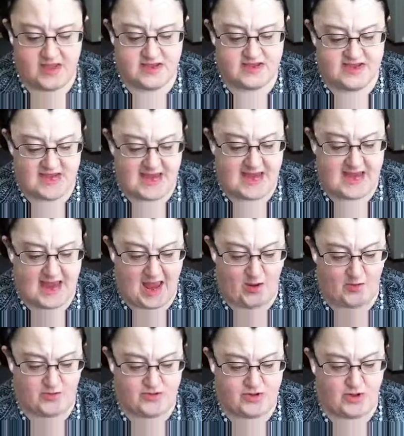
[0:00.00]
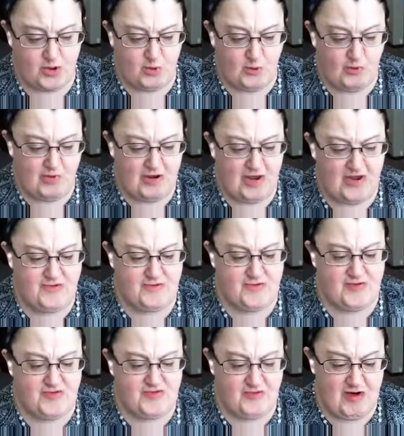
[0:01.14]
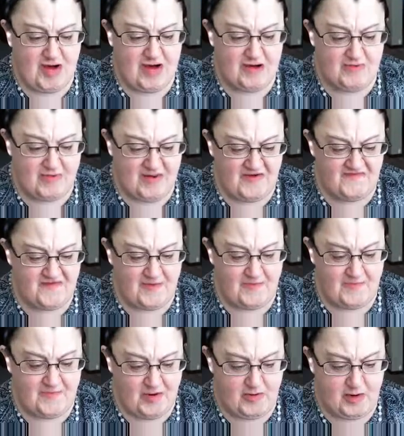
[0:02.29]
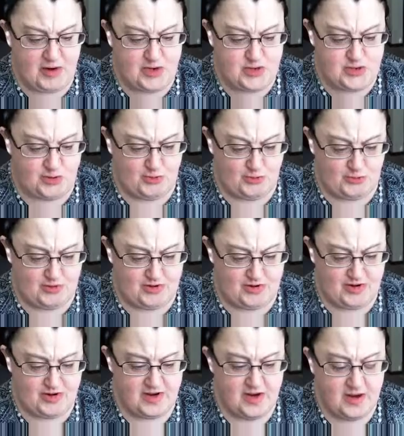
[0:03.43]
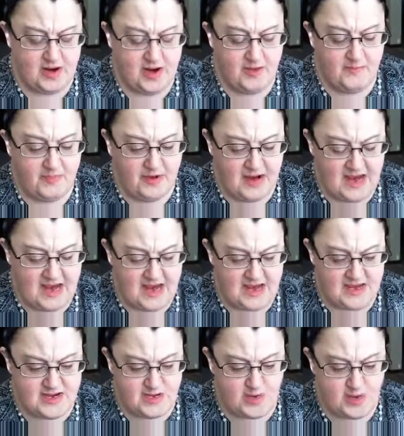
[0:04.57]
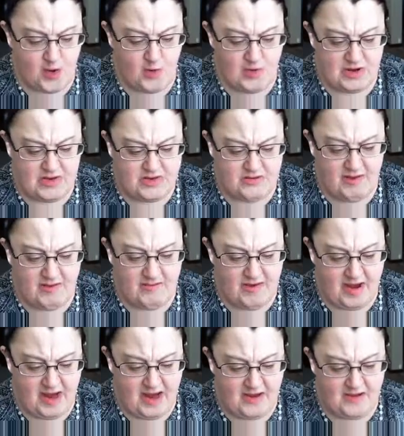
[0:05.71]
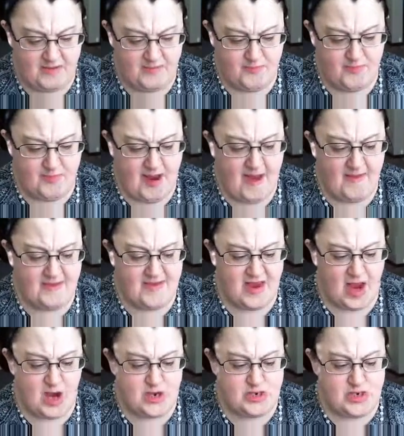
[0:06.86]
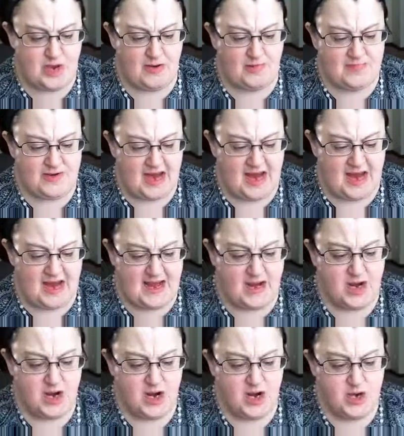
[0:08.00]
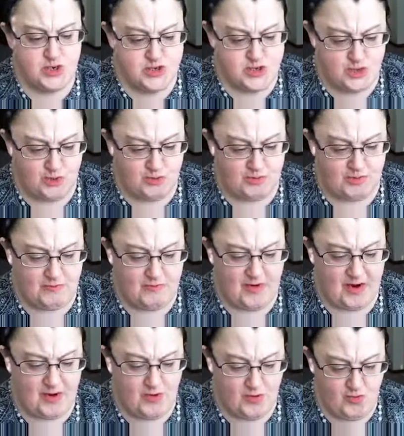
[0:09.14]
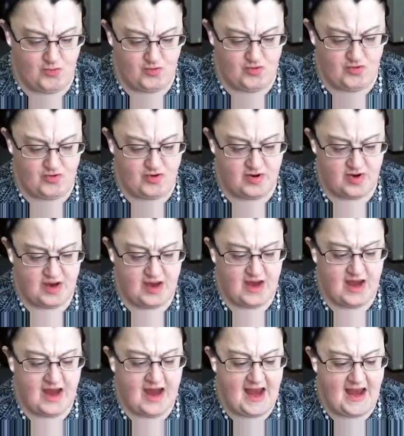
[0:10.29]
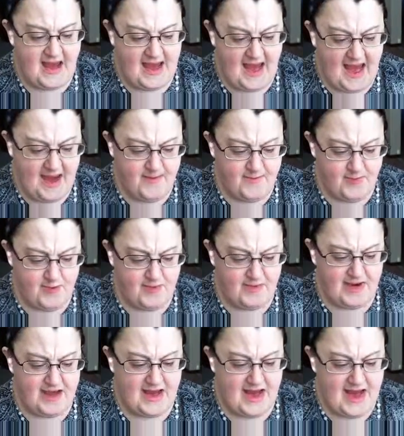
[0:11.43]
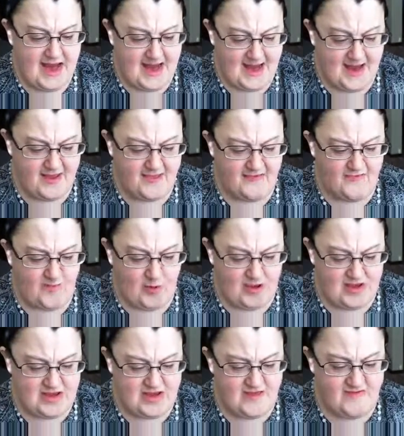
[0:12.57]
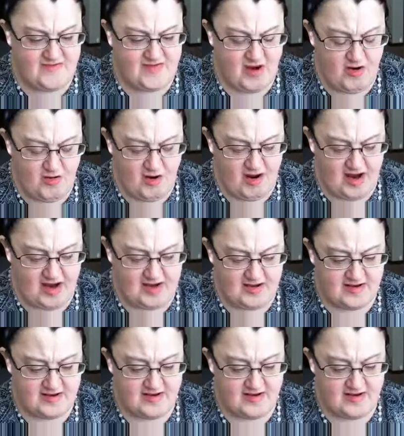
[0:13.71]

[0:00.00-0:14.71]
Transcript: See now, the Lord has restrained me from bearing children. Please go into my maid, perhaps I shall obtain children by her. And Abram heeded the voice of Sarai.